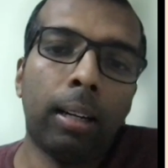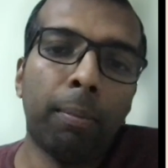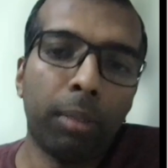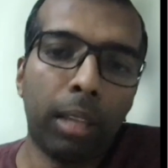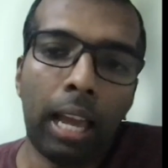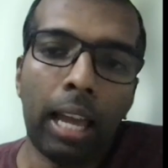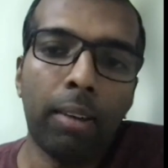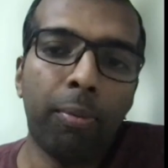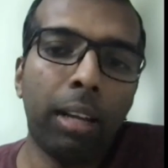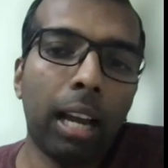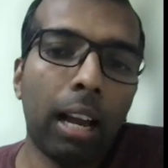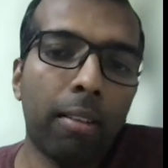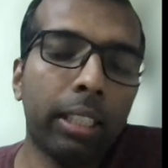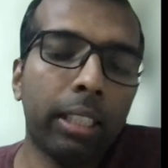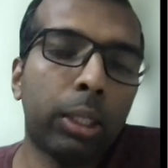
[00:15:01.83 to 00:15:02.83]
And we
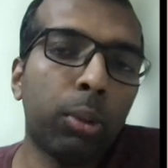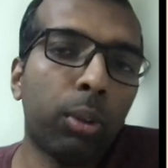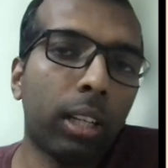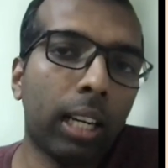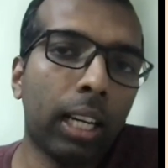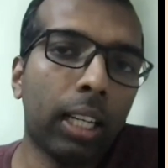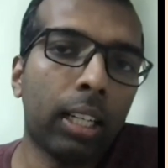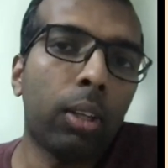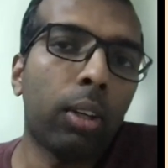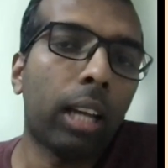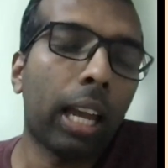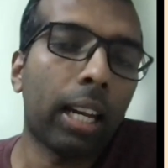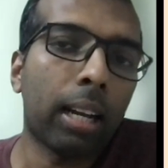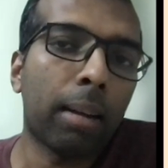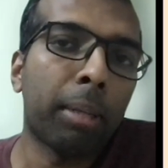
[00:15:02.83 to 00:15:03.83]
have an issue created. You
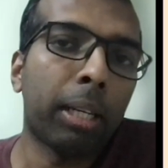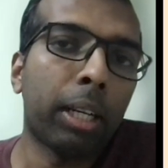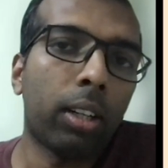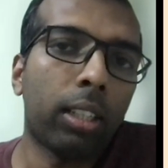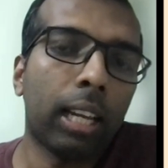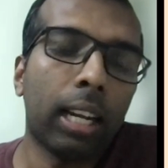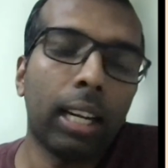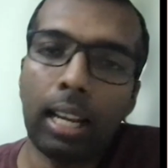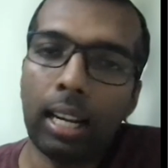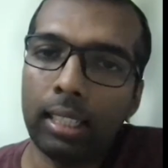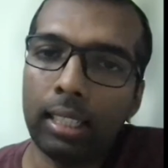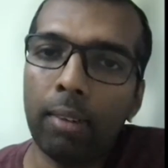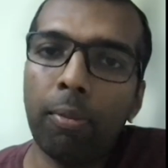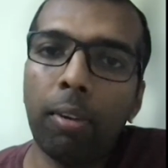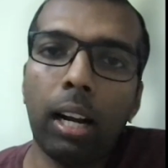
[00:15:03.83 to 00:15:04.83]
can comment on that, and
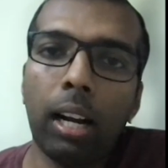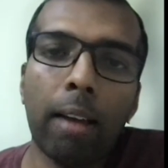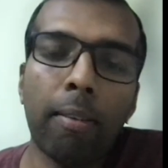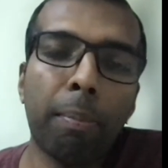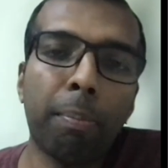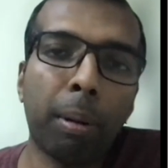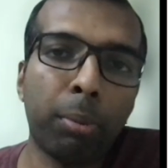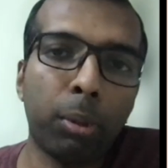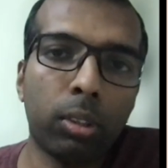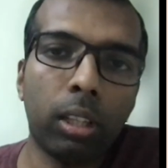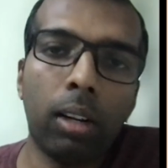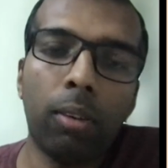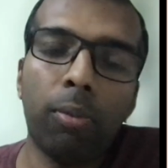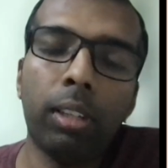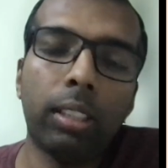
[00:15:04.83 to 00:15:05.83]
then we'll have a
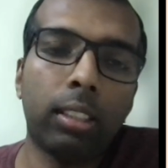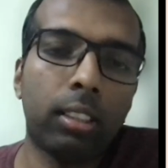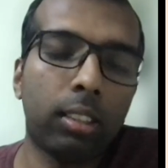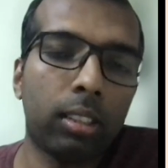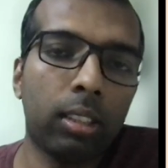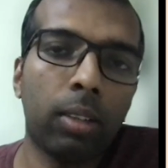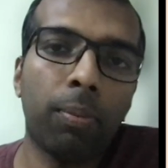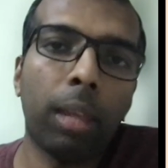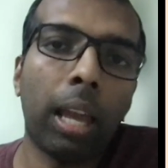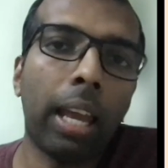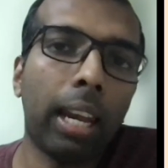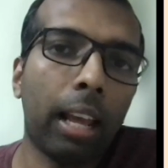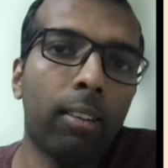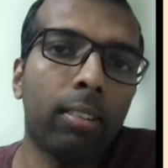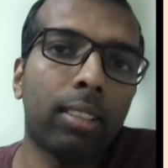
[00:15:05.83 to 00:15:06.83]
proposal, and
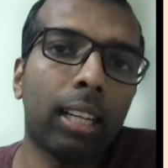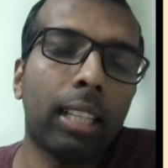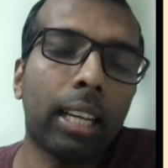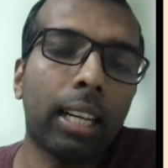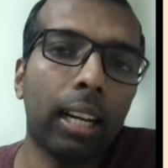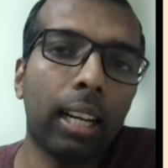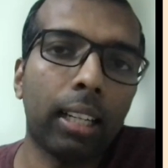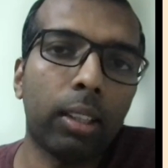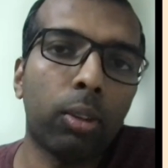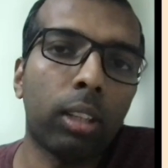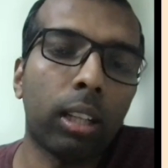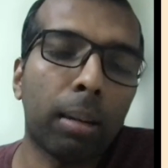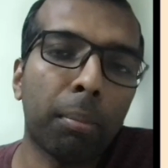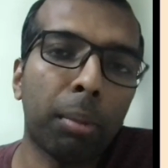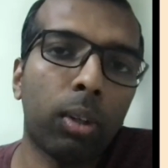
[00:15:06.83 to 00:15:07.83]
I'll send that link to the
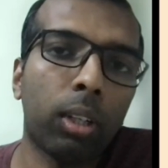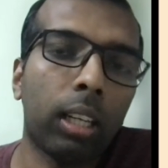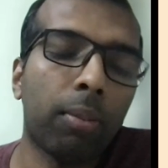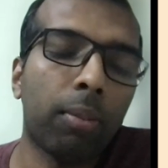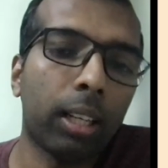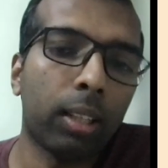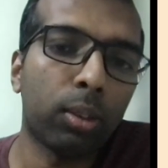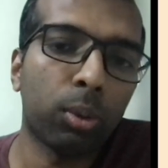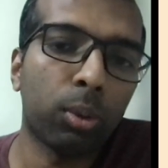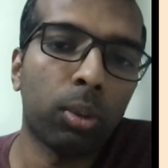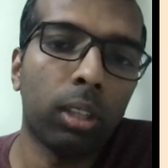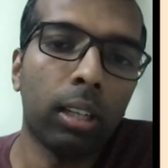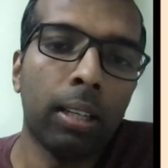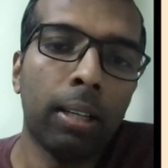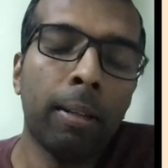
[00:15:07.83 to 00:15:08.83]
community very soon.
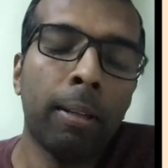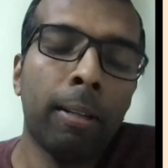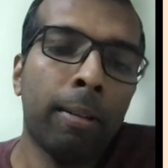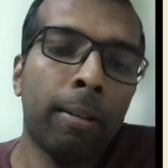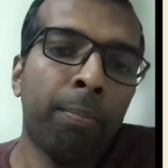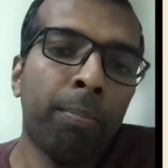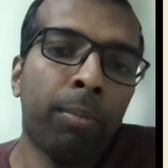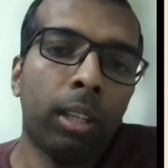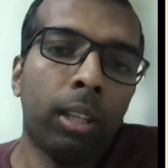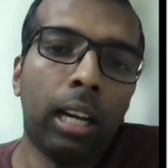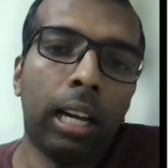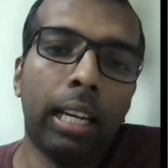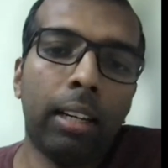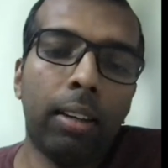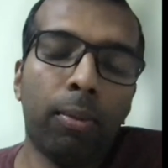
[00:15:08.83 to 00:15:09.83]

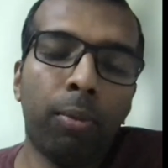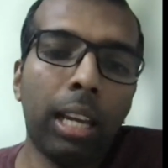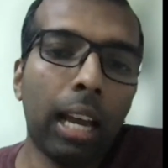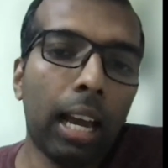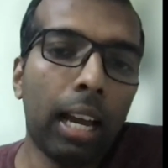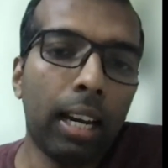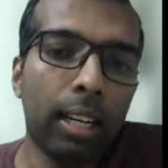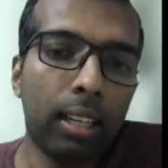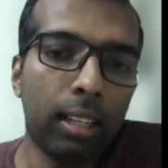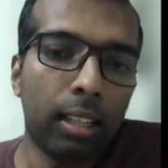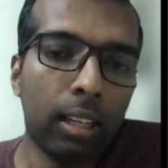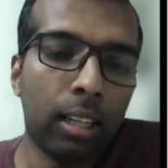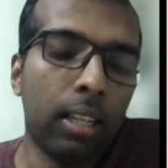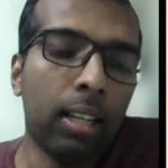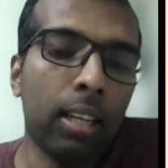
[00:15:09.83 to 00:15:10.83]
And we had
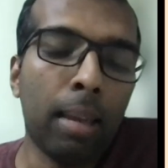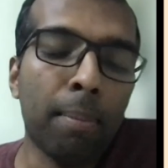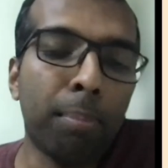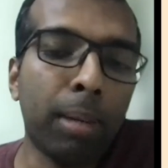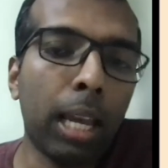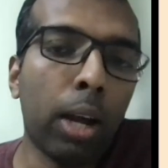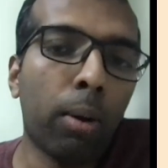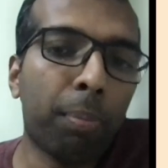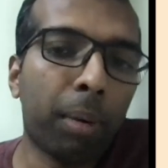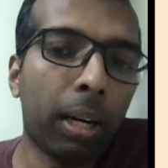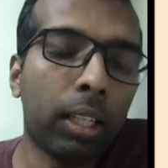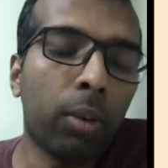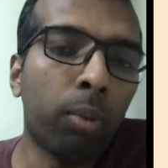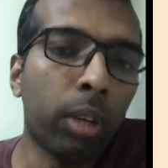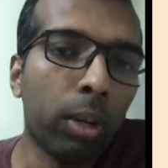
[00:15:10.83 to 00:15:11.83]
MPA
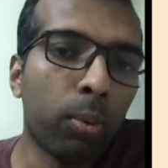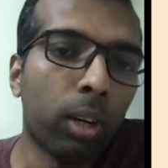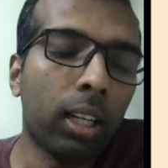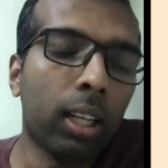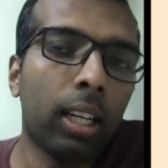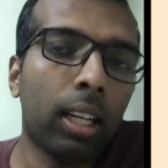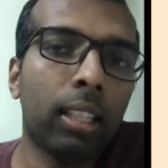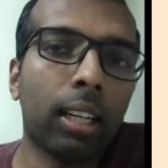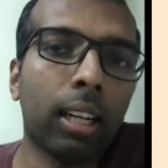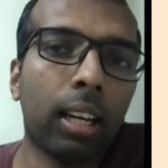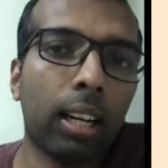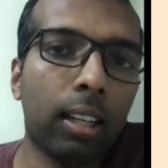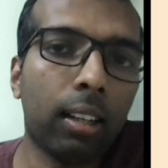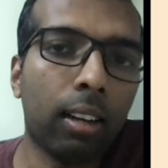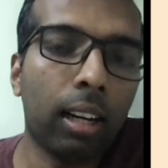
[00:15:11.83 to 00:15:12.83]
operator V1 in the
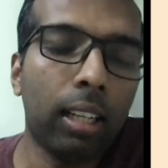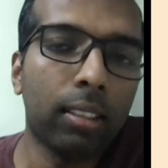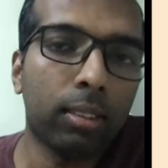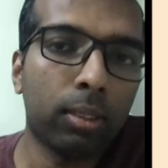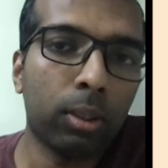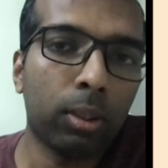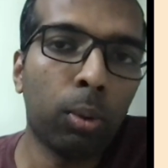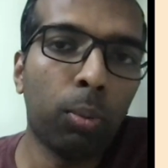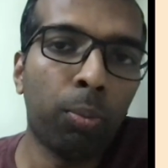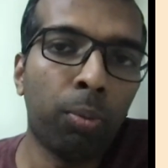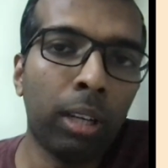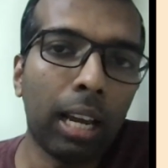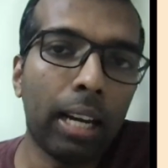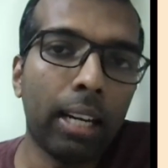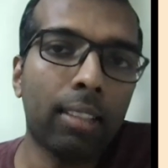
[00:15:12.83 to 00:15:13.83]
current release. So we
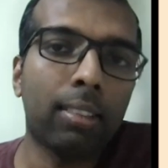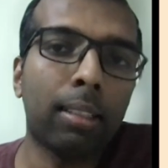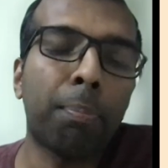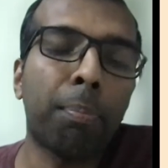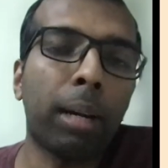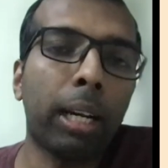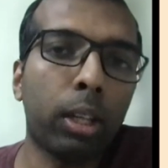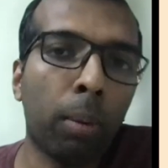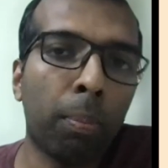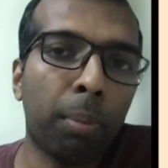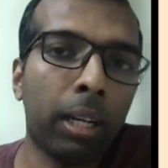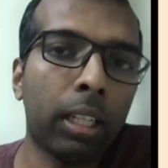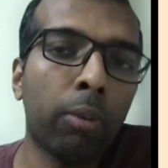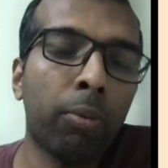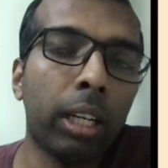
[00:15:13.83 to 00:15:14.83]
had a separate
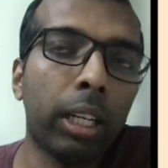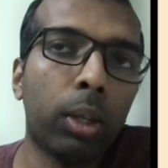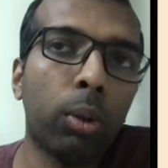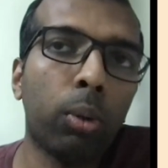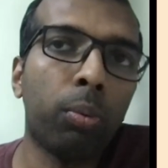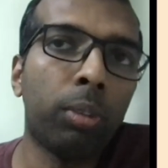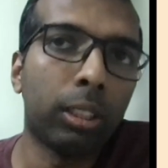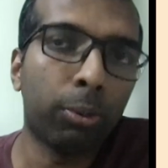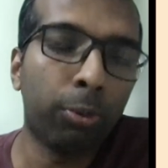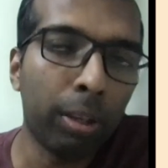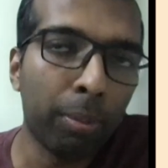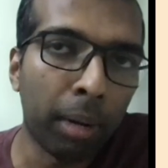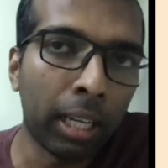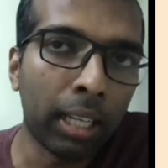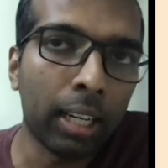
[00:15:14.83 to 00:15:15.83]
operator V2, which we
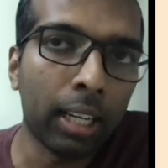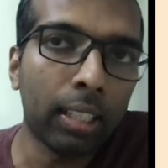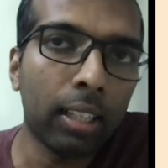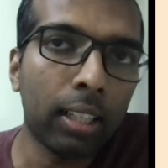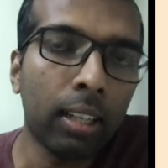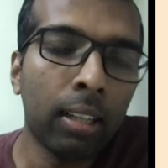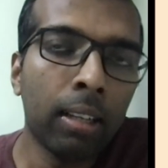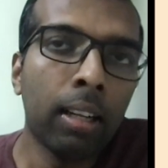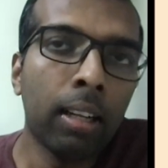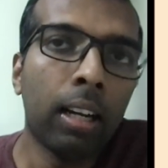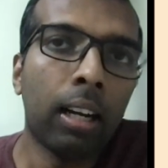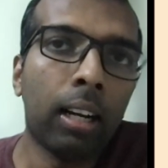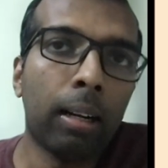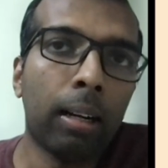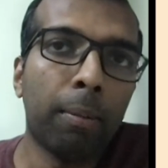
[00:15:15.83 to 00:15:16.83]
migrated.
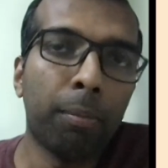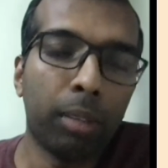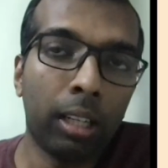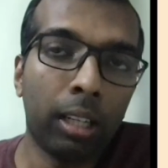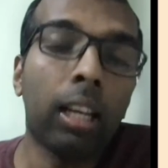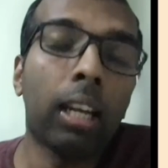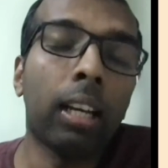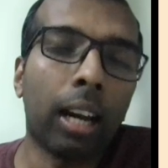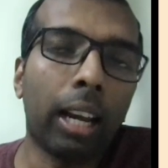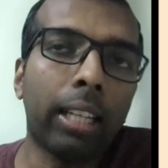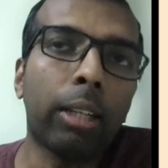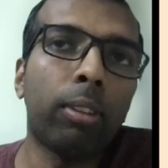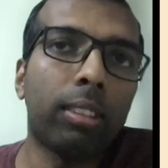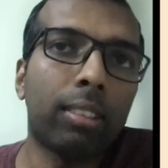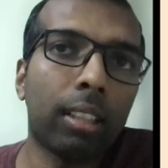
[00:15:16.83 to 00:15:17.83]
Right now,
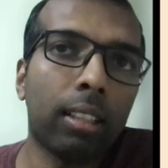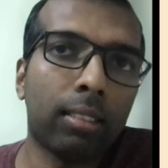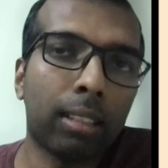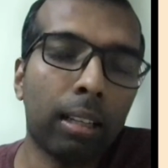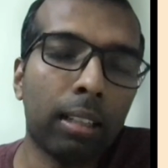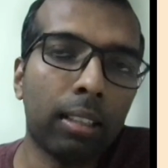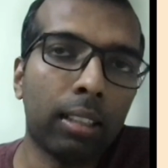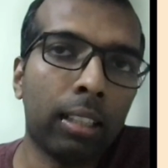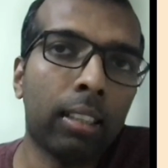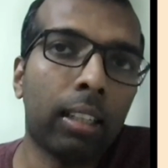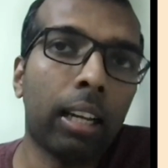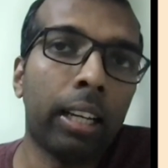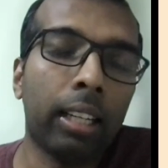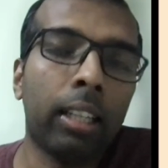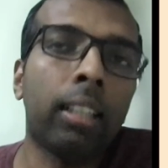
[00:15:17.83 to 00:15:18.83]

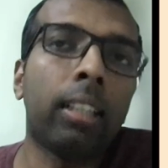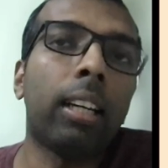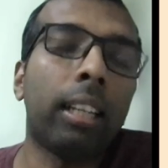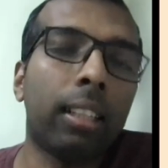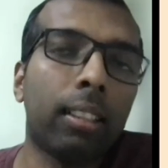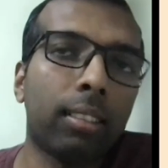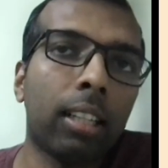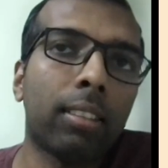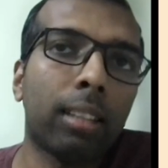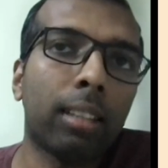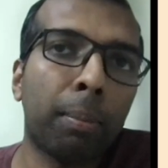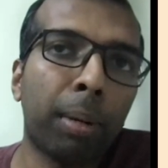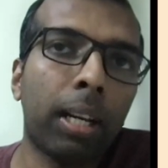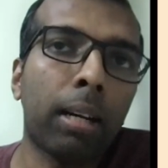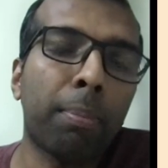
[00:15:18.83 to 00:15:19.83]
it is in a
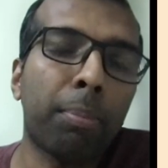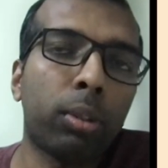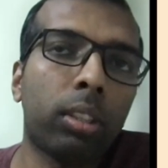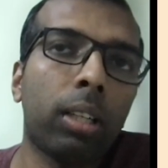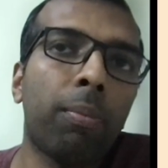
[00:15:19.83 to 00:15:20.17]
separate repository.